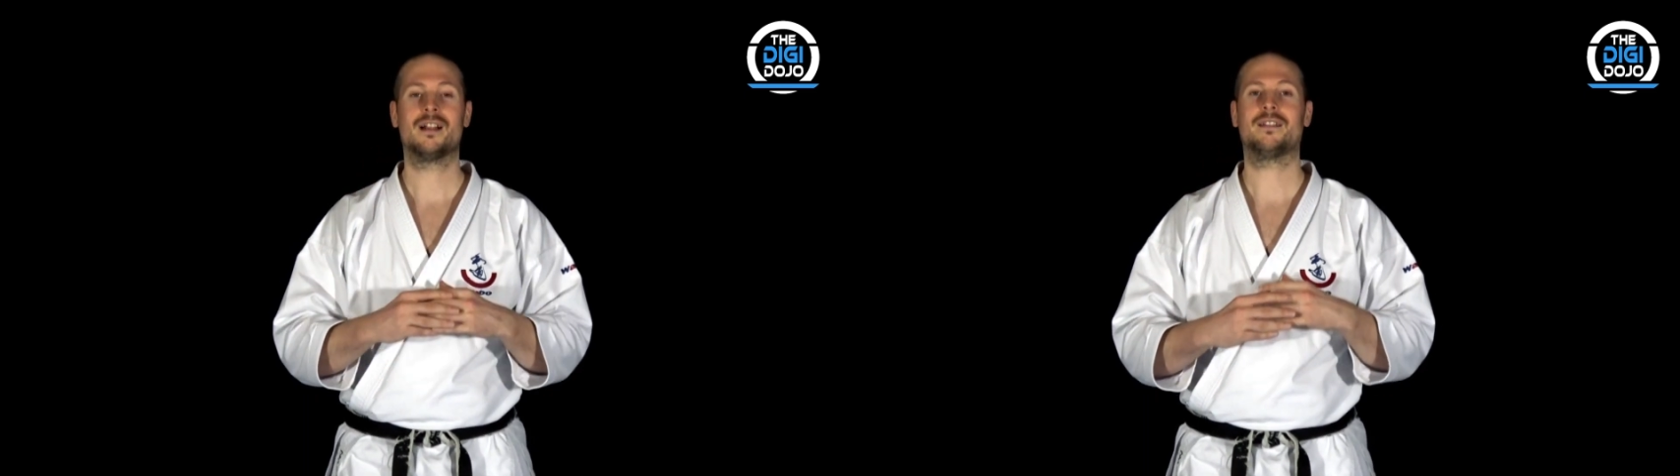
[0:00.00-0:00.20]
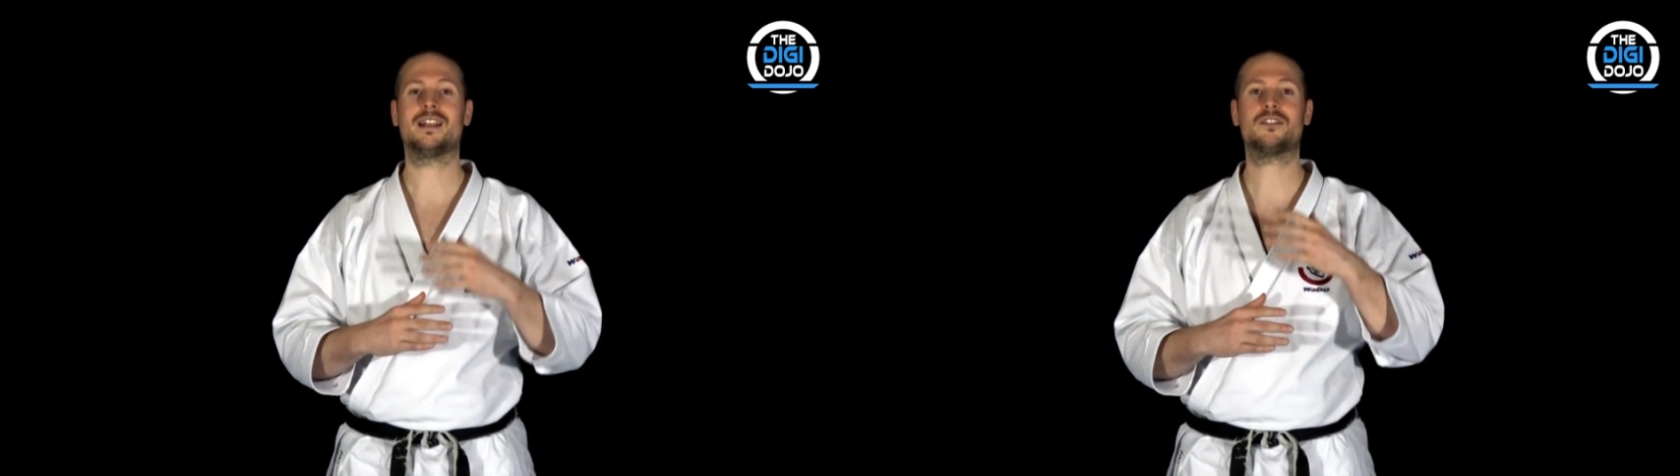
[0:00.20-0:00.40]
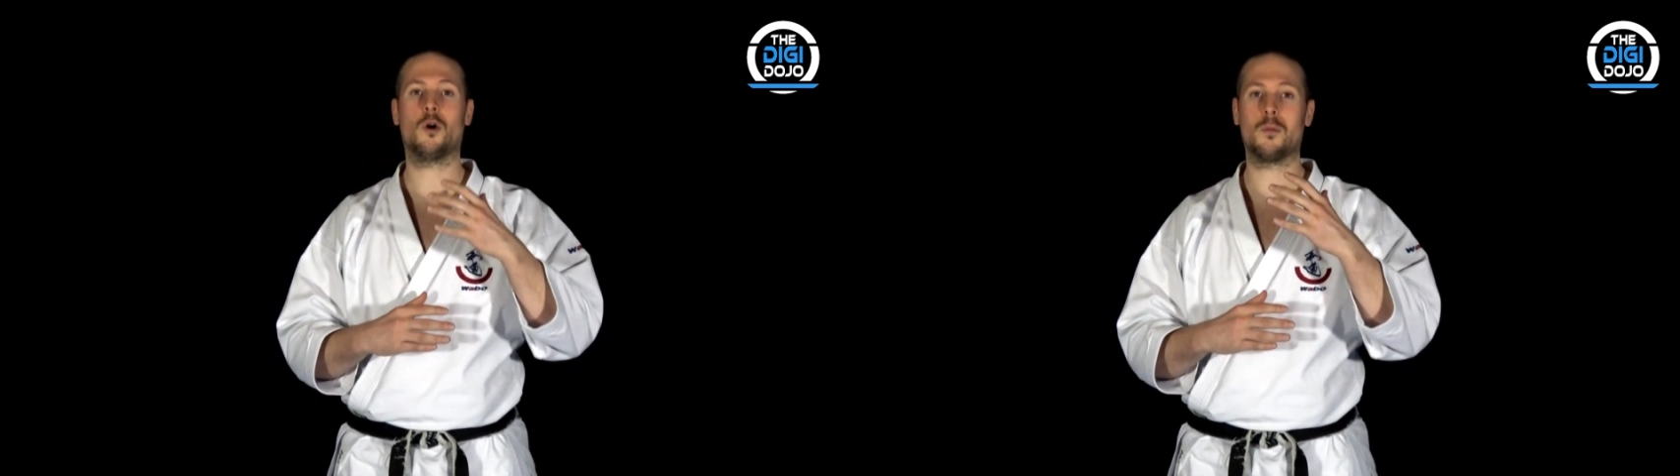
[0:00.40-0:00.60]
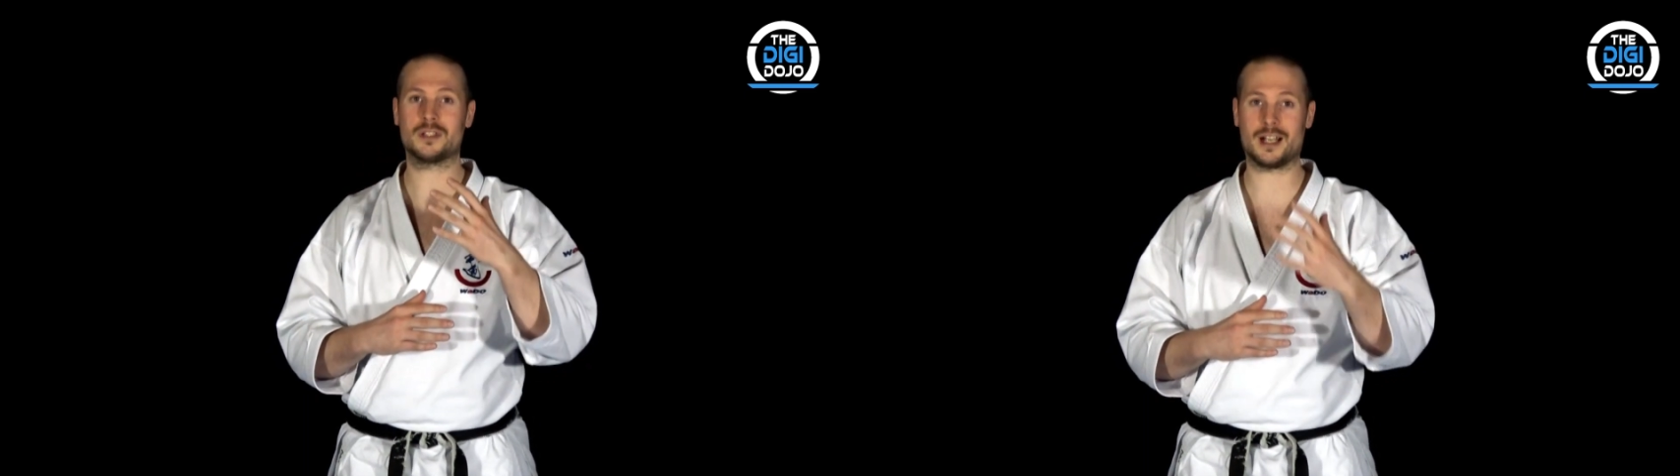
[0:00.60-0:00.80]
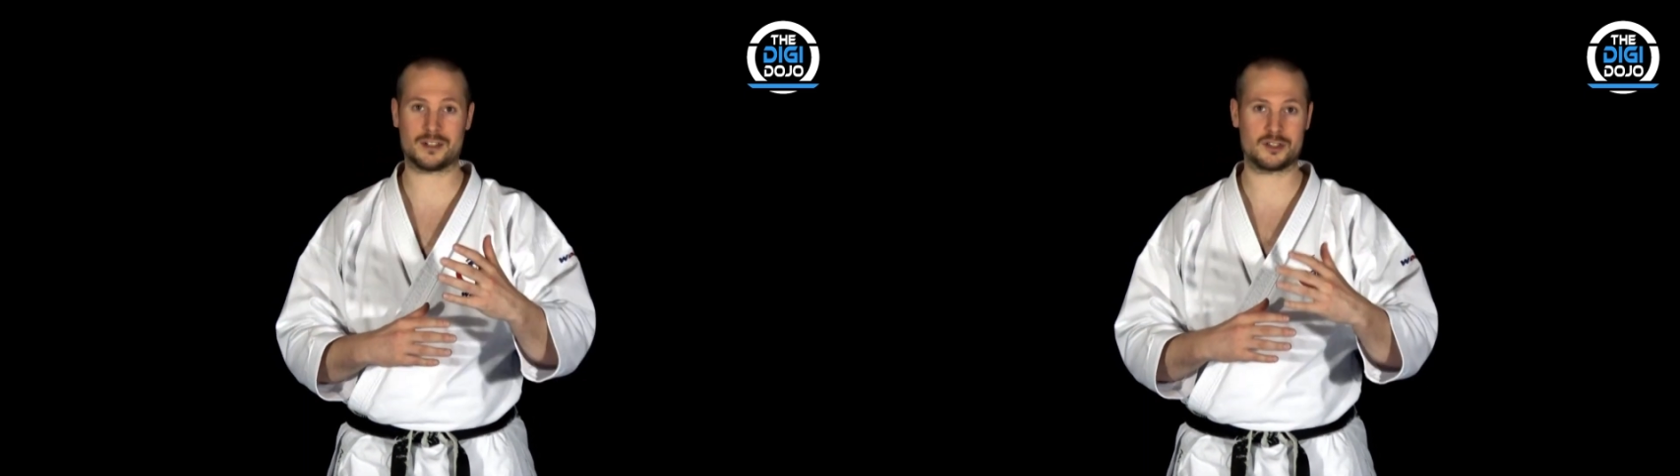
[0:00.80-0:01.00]
that is
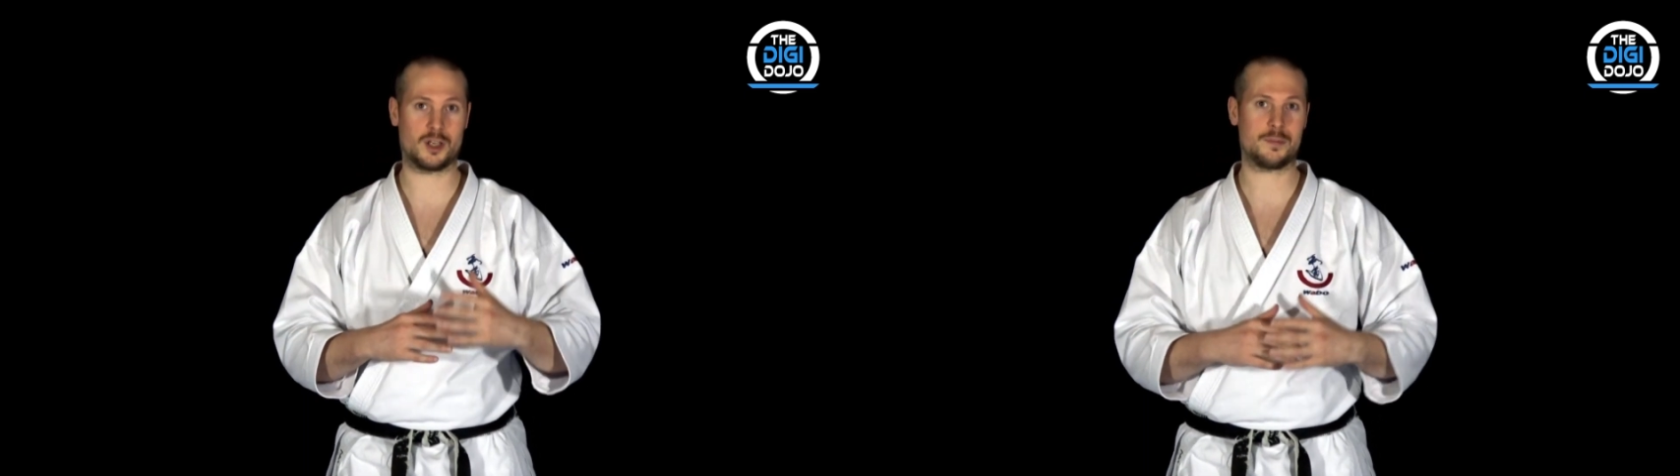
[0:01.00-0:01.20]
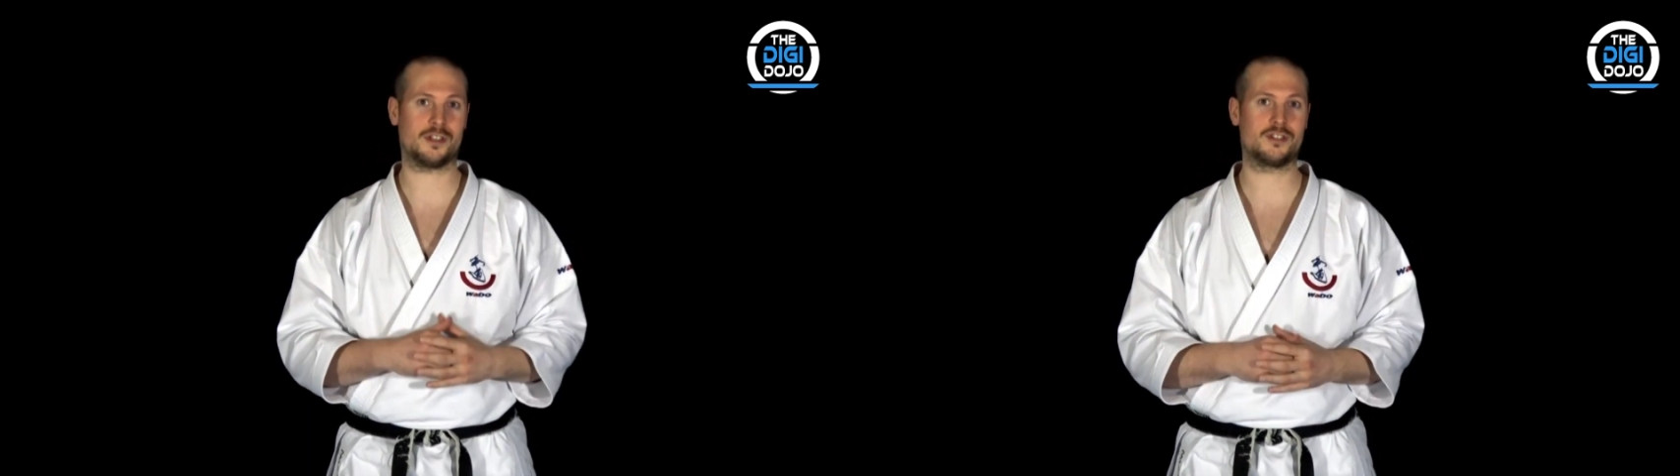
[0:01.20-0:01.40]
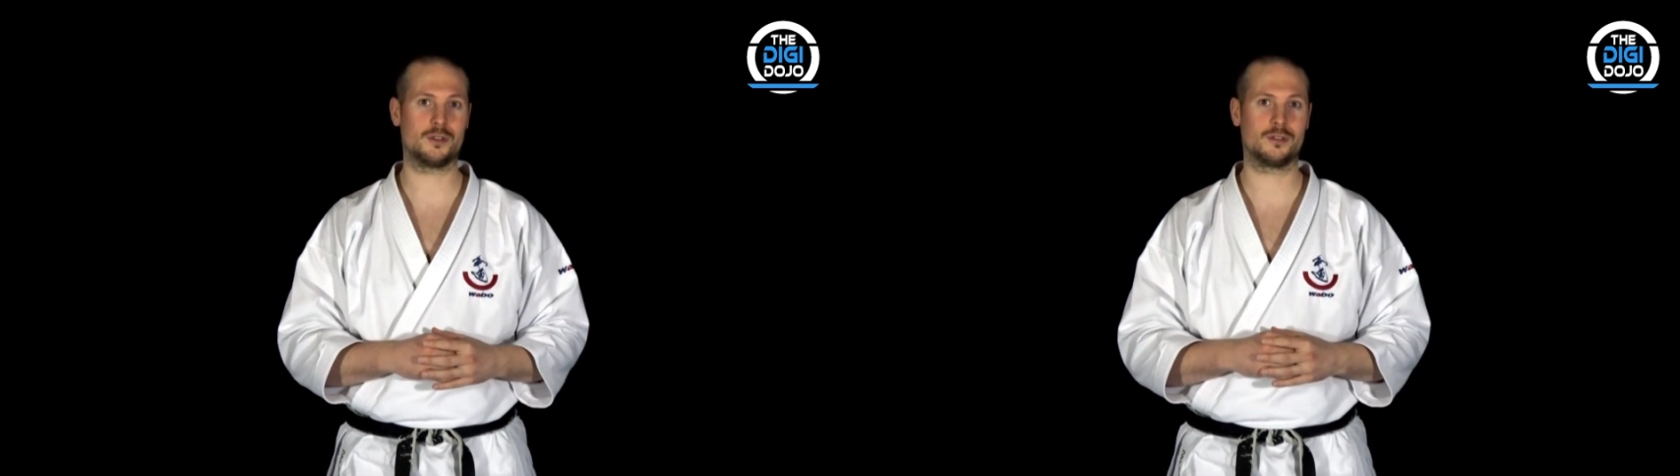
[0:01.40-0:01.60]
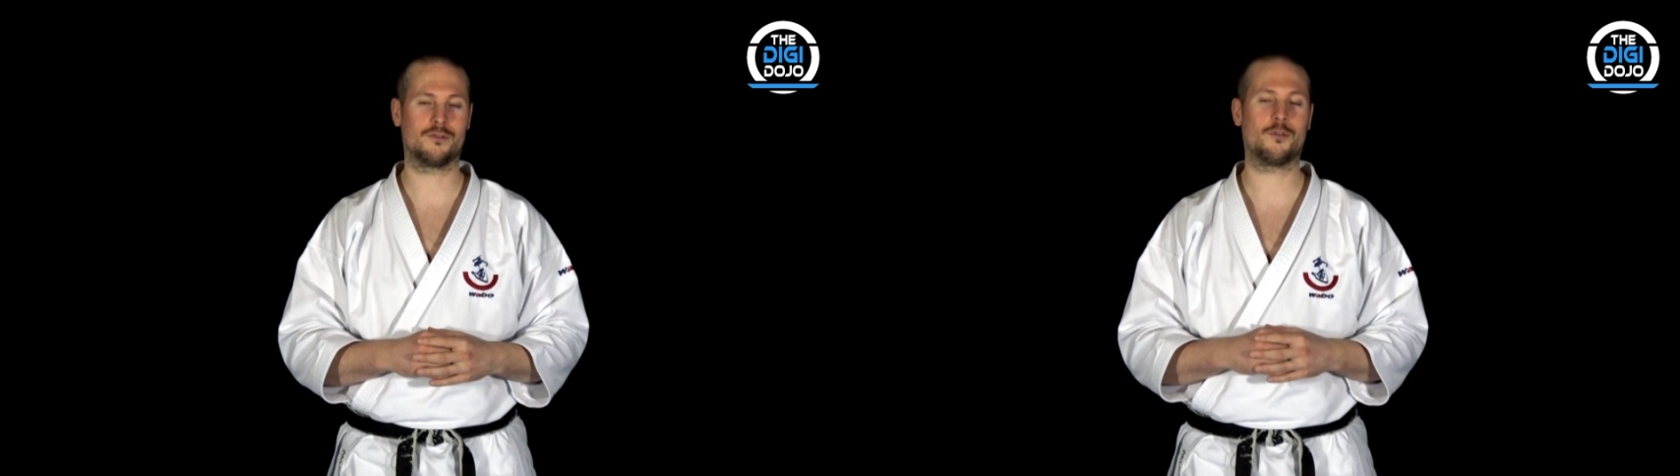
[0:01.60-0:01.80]
almost like a substitute